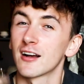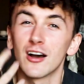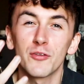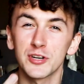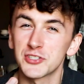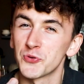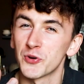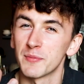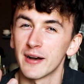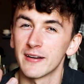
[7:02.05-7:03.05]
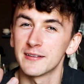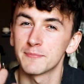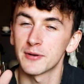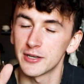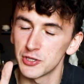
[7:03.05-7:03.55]
I can't really talk about
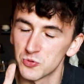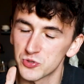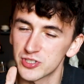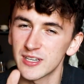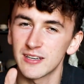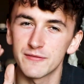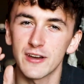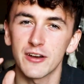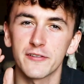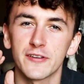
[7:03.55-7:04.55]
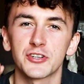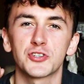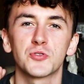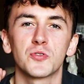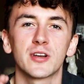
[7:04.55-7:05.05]
it. But you will see very, very
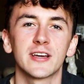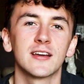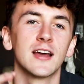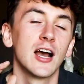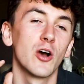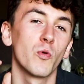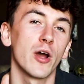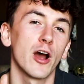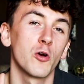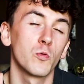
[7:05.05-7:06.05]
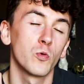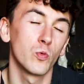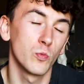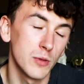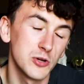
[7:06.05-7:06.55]
shortly where I
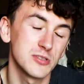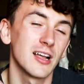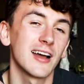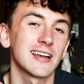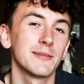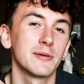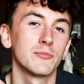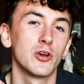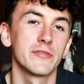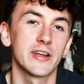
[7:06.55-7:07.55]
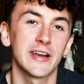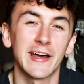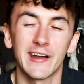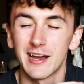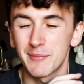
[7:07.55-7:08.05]
will most likely be moving,
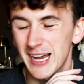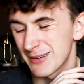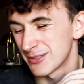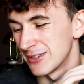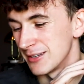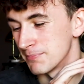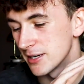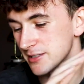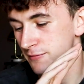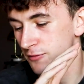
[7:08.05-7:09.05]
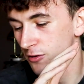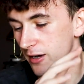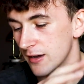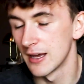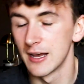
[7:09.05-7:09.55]
and I am absolutely buzzing for
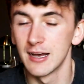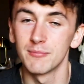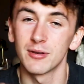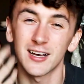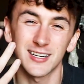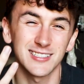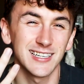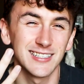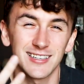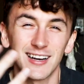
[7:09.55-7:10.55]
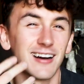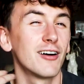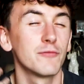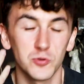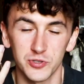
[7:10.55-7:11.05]
it. Like I said,
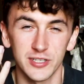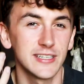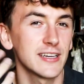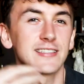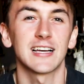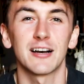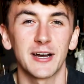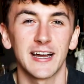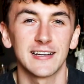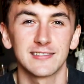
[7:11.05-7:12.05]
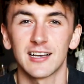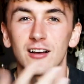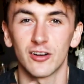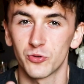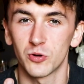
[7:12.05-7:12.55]
unfortunately, it's out of my hands. I
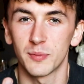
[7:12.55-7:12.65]
can't talk